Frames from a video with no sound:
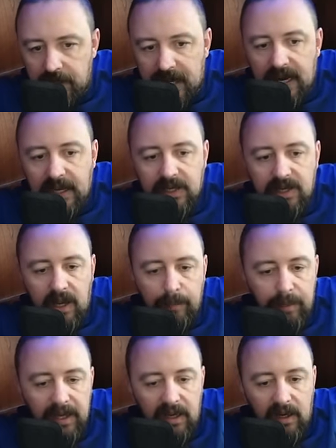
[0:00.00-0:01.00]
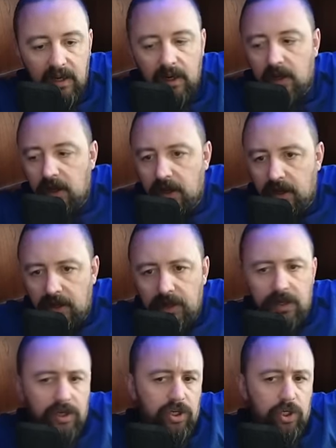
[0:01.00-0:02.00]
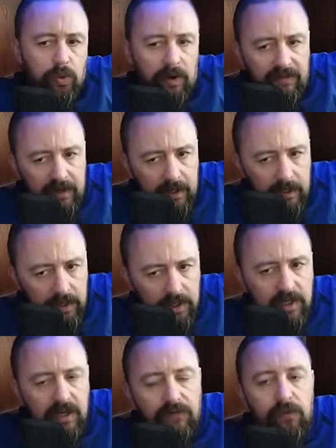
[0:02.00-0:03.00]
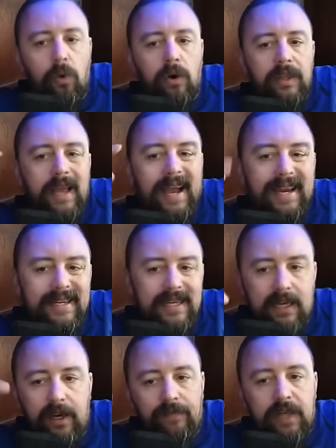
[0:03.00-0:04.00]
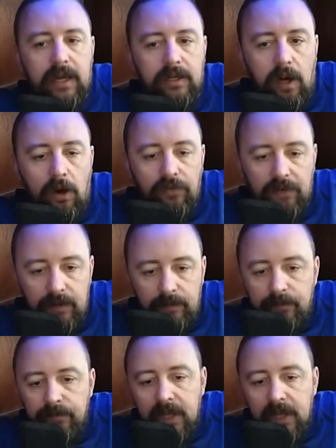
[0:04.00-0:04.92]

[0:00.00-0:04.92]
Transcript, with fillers: That is a pin that is driven into the seafloor, and the idea of that dolphin